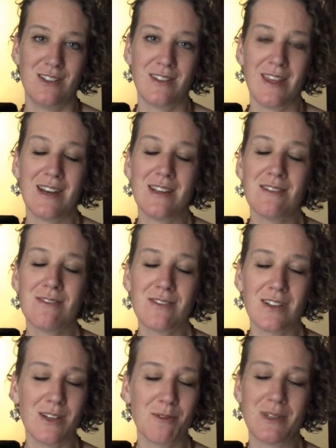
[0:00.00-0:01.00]
to that
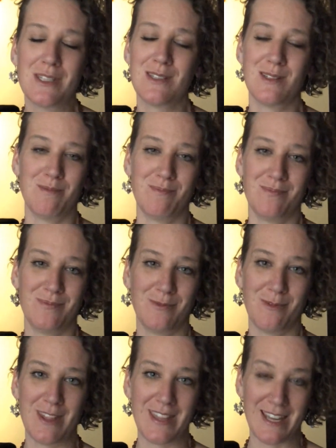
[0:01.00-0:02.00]
infinite wisdom
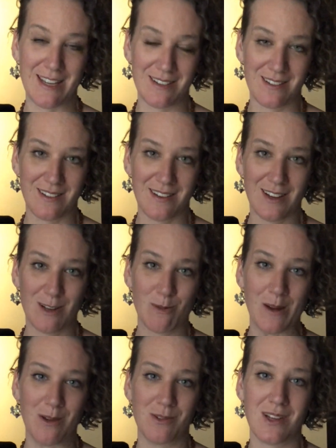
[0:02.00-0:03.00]
within and
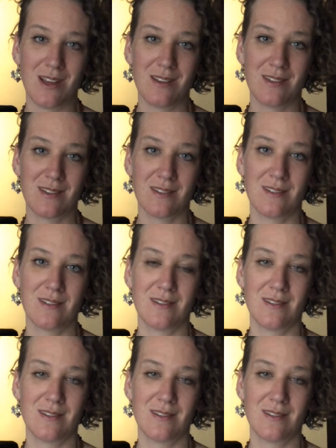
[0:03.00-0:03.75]
around us,